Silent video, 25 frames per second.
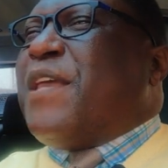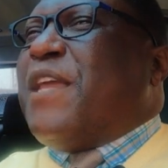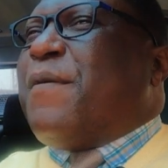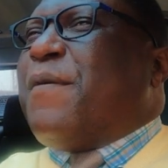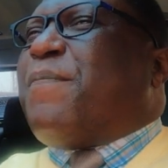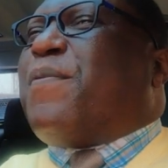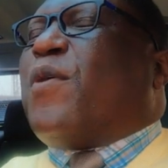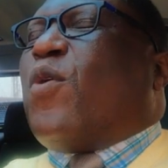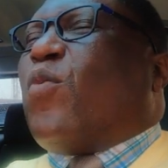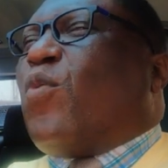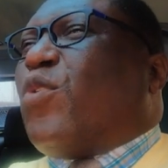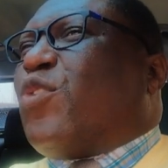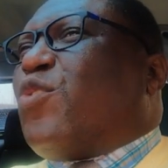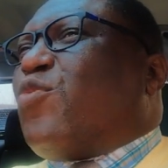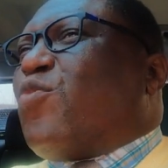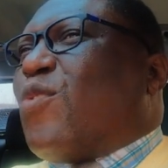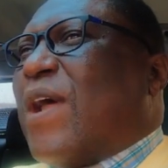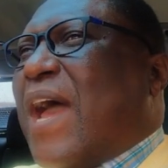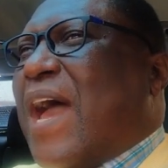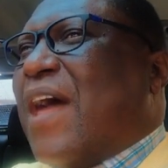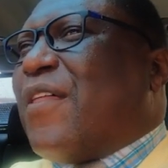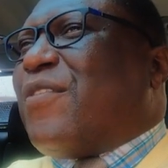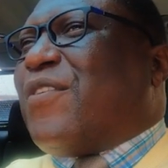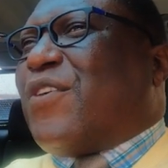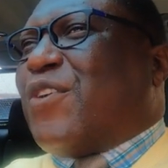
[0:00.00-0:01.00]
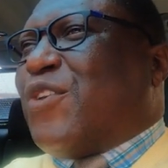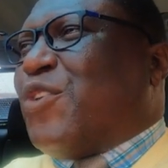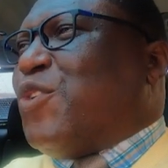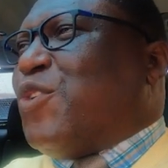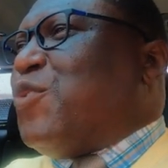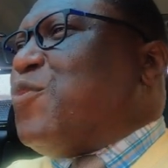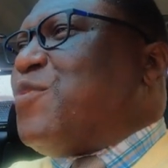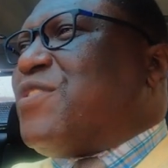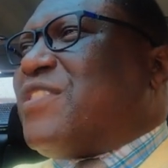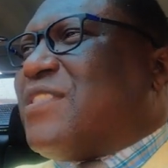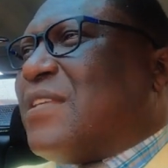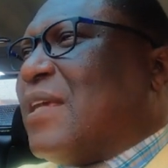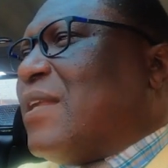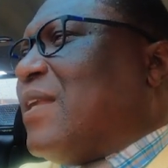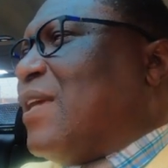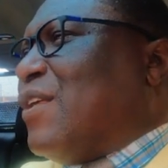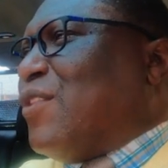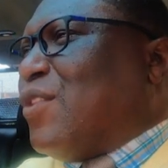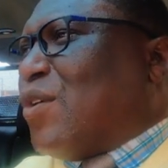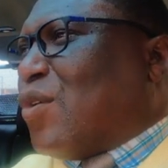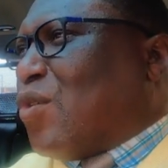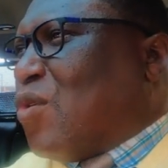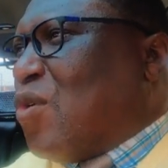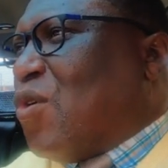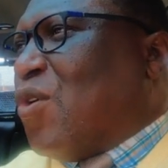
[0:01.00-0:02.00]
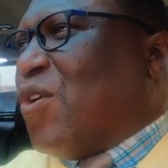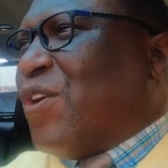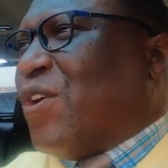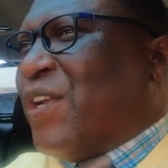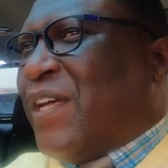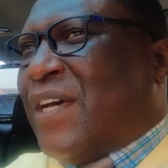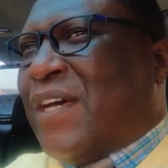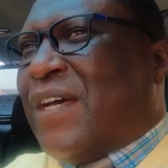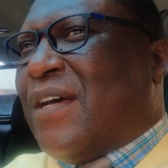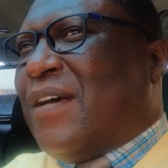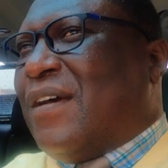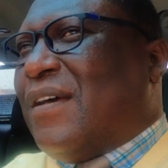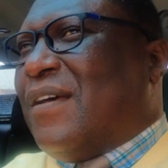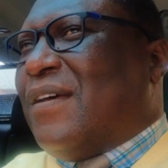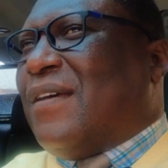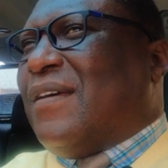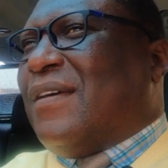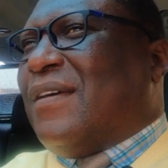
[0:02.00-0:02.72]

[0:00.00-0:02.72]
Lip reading: people would rather you sit in the corner,